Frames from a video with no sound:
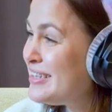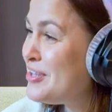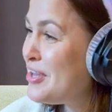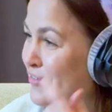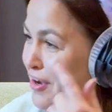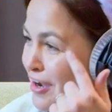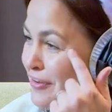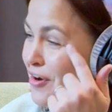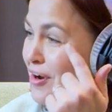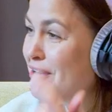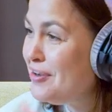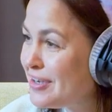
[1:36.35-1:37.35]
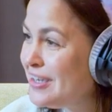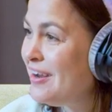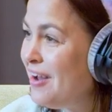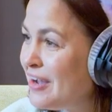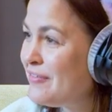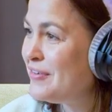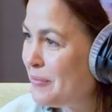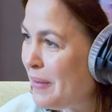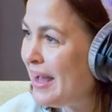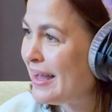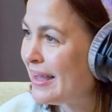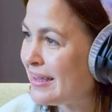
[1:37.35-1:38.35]
So you've kind of got to look at life in a
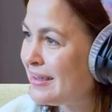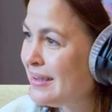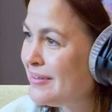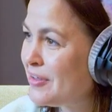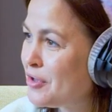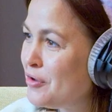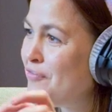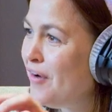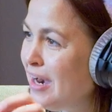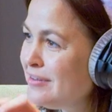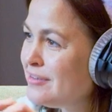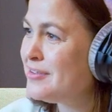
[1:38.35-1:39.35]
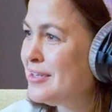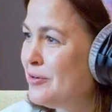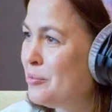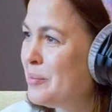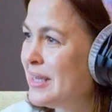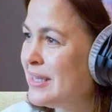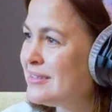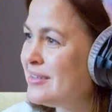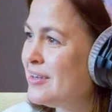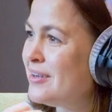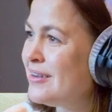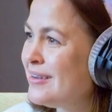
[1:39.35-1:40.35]
way that you find those little bits
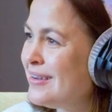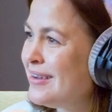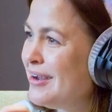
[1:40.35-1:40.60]
that are